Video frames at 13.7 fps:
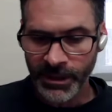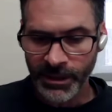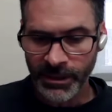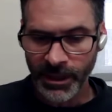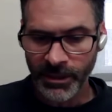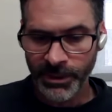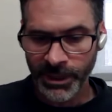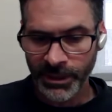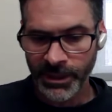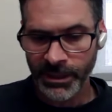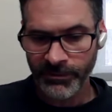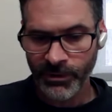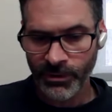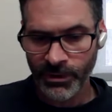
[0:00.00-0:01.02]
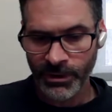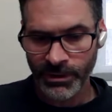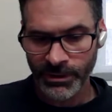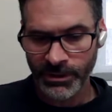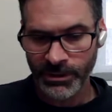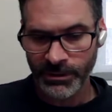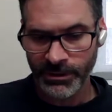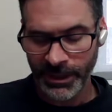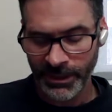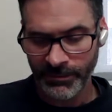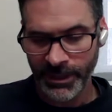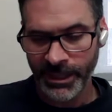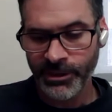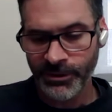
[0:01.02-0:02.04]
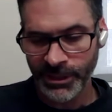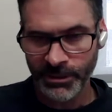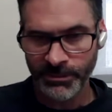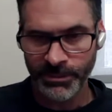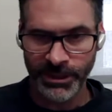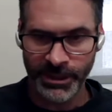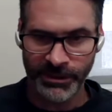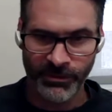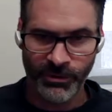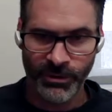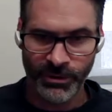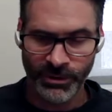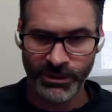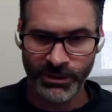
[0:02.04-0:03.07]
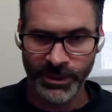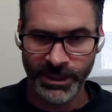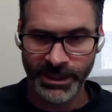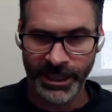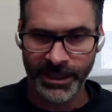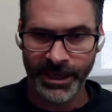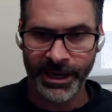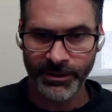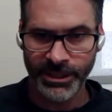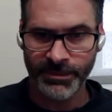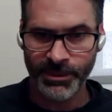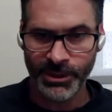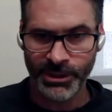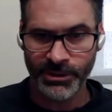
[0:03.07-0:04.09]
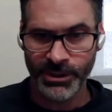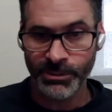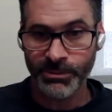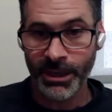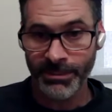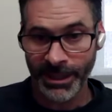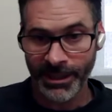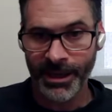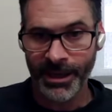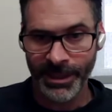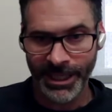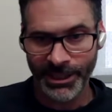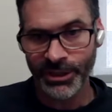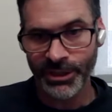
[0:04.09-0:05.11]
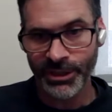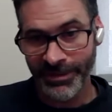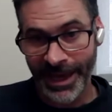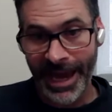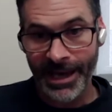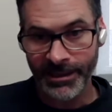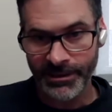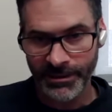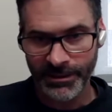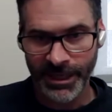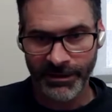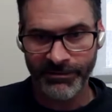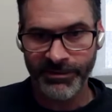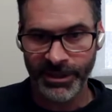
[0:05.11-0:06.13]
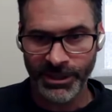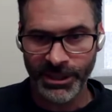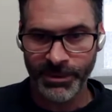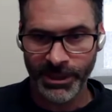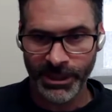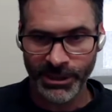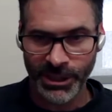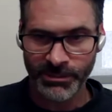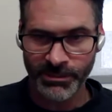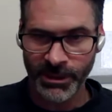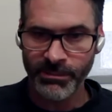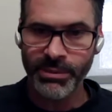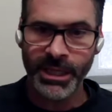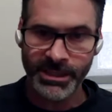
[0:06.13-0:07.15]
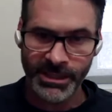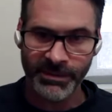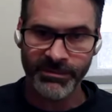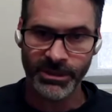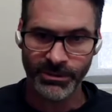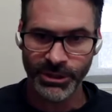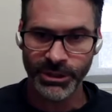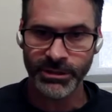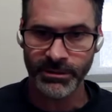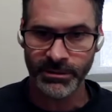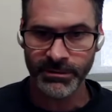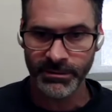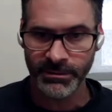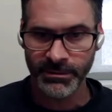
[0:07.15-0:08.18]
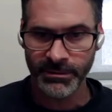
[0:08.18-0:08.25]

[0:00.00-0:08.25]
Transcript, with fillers: the ability of corals to the increased ability of corals to withstand higher temperatures is probably a combination of that that phenotypic adjustment plus evolution